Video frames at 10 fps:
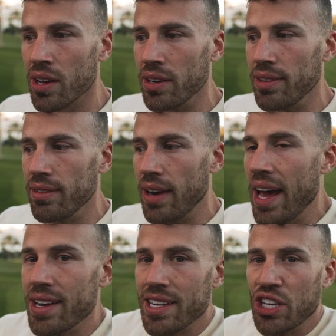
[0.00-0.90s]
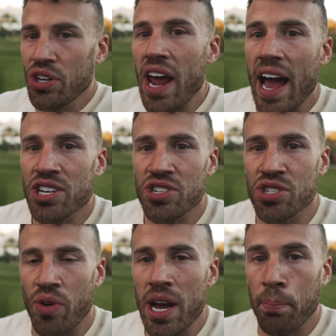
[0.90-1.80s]
Not any good
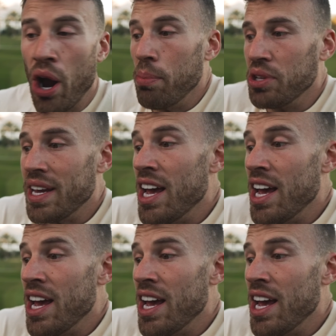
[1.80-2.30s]
actions, right? Probably